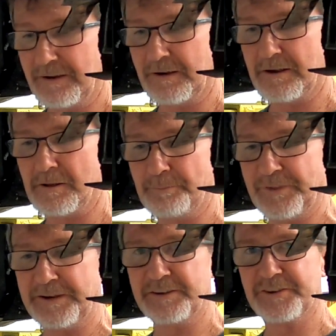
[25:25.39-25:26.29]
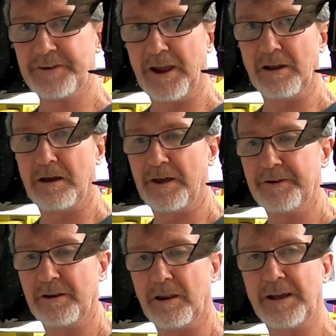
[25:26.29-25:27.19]
Um, it is a
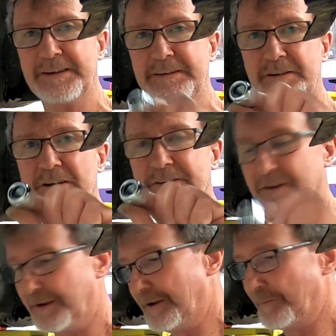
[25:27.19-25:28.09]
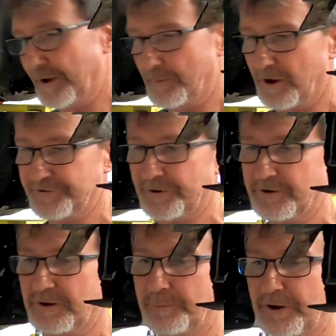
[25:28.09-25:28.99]
nylon locking nut, but I'm also
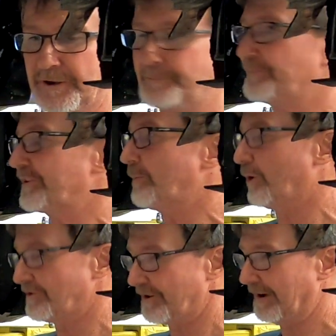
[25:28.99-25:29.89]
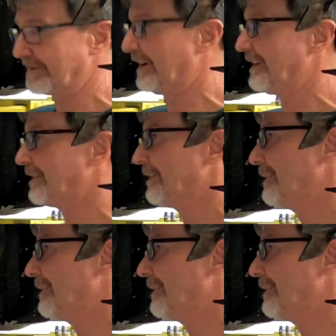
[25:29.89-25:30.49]
going to put some orange Loctite.